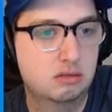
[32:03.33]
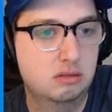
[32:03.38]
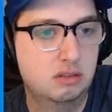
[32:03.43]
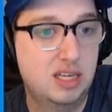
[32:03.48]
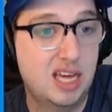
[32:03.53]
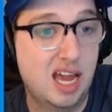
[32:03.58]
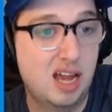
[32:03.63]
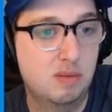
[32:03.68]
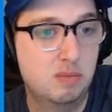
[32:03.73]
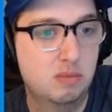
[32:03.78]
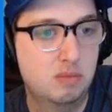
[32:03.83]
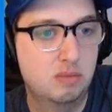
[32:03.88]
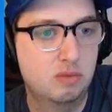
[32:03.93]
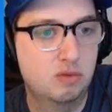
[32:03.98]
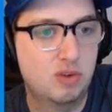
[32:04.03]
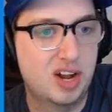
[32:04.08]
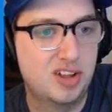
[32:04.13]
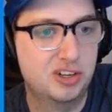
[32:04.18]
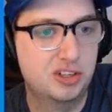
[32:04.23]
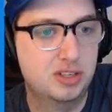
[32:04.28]
game,
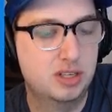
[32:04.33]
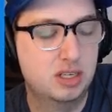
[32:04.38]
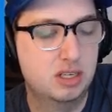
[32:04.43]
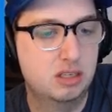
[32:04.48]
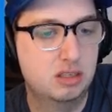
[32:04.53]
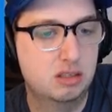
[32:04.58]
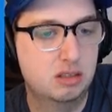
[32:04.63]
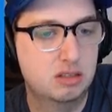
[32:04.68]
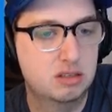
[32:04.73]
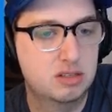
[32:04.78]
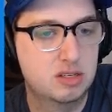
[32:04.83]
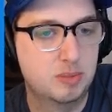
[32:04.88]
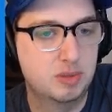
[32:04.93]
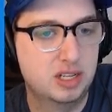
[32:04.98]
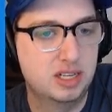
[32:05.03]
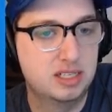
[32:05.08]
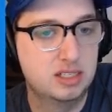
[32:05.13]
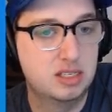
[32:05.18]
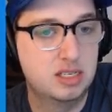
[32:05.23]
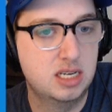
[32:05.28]
rather than something
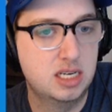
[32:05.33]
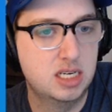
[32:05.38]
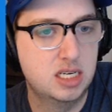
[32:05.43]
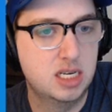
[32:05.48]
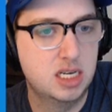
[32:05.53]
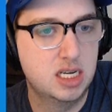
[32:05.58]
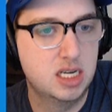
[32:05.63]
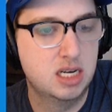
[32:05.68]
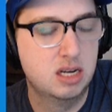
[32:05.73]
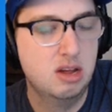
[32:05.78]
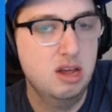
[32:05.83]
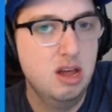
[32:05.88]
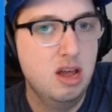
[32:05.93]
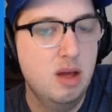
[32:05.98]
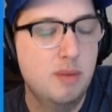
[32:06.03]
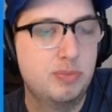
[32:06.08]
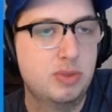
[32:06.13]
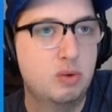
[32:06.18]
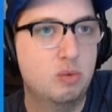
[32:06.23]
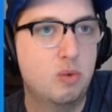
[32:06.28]
like D&D,
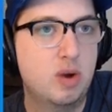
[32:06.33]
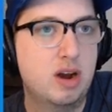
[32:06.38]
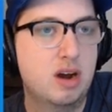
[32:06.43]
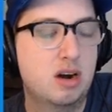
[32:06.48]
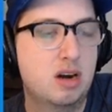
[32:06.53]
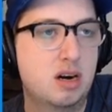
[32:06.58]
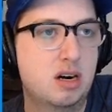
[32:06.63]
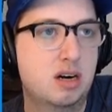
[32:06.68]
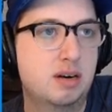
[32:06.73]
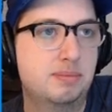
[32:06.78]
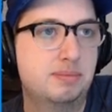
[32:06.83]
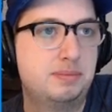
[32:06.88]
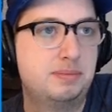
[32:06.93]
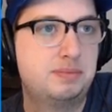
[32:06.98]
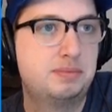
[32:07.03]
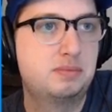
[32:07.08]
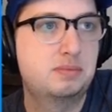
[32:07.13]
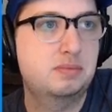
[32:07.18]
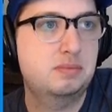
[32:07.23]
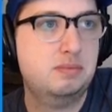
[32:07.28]
where
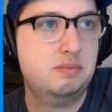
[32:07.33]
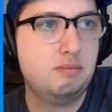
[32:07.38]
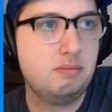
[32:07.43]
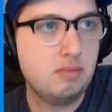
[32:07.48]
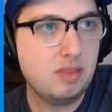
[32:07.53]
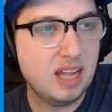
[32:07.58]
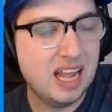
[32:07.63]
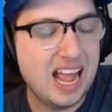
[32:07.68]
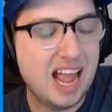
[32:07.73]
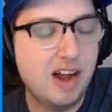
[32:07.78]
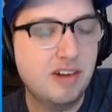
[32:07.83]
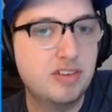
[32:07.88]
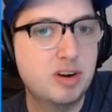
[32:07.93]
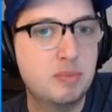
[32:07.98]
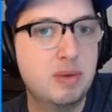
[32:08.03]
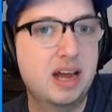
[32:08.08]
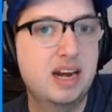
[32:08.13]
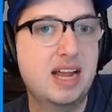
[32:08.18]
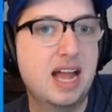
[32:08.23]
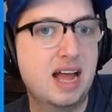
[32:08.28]

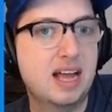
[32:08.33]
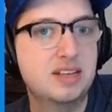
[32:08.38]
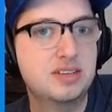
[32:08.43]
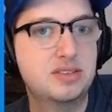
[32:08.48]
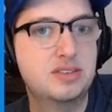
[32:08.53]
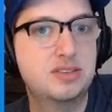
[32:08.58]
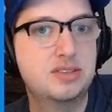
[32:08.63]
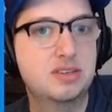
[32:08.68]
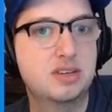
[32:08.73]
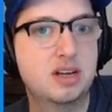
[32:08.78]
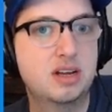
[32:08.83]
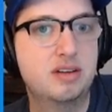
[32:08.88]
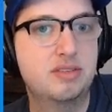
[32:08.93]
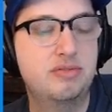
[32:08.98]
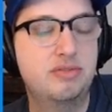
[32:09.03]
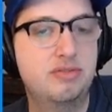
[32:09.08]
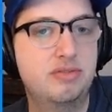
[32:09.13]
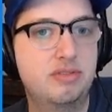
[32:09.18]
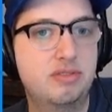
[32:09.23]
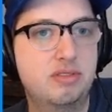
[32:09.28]
everybody has
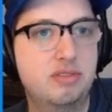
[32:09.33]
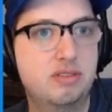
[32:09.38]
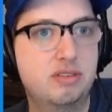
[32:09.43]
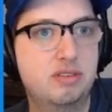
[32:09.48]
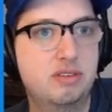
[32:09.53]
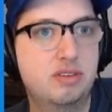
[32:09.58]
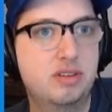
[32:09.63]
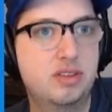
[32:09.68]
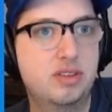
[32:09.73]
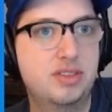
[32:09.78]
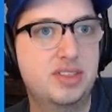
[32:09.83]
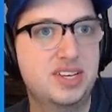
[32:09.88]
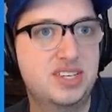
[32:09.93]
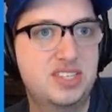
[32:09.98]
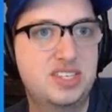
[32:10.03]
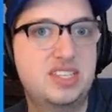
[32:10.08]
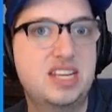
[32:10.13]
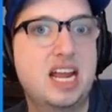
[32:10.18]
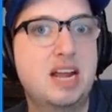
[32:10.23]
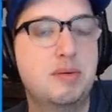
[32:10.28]
the
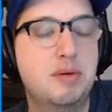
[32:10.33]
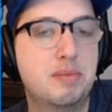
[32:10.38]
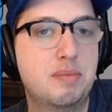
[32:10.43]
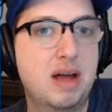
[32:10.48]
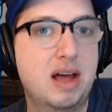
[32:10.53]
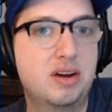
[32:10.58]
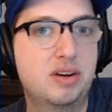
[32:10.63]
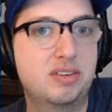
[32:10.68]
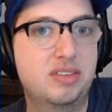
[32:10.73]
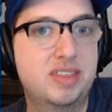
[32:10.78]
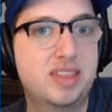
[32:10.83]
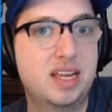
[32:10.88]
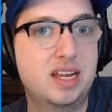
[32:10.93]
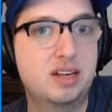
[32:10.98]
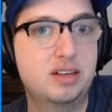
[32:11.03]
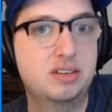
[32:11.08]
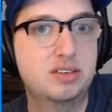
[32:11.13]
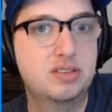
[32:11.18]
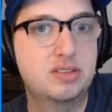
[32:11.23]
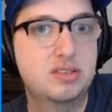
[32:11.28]
same amount of
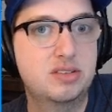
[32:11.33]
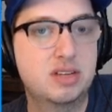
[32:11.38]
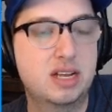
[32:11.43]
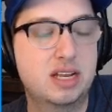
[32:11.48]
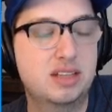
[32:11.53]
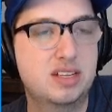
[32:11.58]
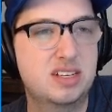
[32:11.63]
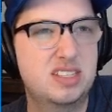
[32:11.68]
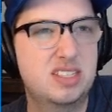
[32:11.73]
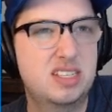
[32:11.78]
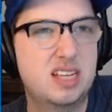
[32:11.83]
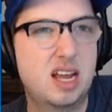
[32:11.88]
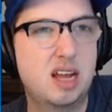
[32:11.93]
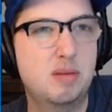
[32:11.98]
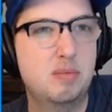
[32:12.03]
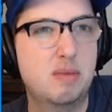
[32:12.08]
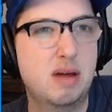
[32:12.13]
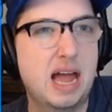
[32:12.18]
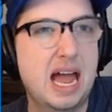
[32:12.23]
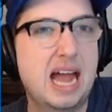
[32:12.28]
things and the
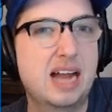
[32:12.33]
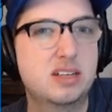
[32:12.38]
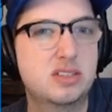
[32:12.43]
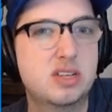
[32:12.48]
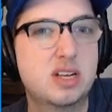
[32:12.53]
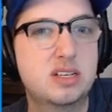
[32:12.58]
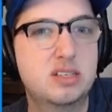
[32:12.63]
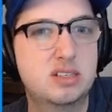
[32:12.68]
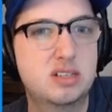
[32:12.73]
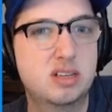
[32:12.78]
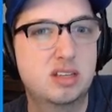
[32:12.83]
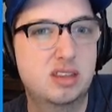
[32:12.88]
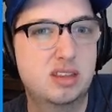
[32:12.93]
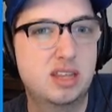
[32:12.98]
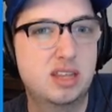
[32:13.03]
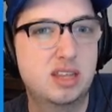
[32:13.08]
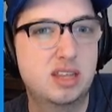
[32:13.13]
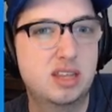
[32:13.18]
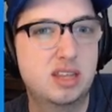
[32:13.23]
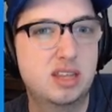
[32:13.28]
same access to
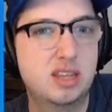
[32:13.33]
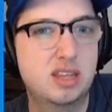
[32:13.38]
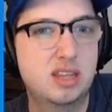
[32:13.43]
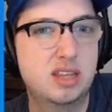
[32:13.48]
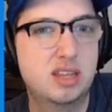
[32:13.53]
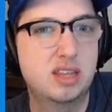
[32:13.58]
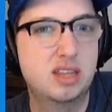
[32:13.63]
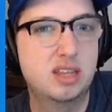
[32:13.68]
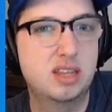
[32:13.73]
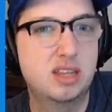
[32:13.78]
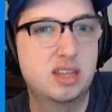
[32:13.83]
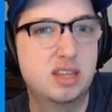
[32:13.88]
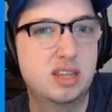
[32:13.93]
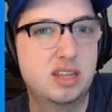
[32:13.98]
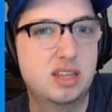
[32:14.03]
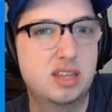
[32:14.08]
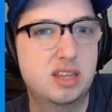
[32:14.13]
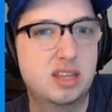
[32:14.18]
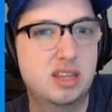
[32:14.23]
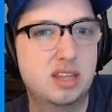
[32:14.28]
things,
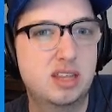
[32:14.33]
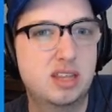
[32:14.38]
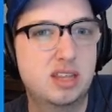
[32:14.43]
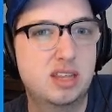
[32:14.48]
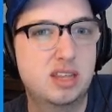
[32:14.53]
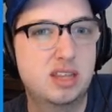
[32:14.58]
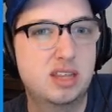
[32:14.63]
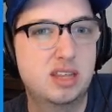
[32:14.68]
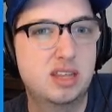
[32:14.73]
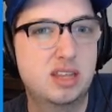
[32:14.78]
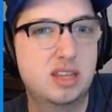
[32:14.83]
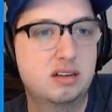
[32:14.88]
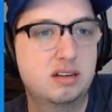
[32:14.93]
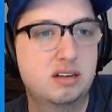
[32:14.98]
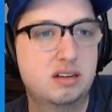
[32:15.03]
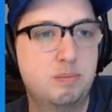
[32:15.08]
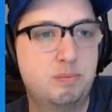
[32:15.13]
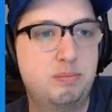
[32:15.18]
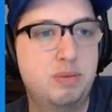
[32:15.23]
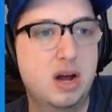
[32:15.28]

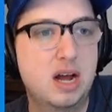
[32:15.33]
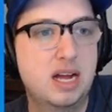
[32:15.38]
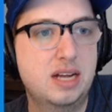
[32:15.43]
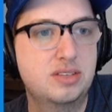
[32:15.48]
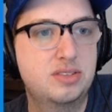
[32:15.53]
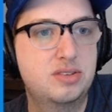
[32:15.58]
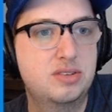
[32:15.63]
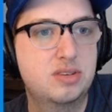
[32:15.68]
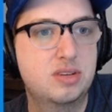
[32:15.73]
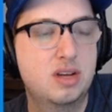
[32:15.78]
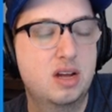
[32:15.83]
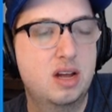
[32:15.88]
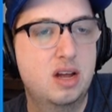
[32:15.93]
but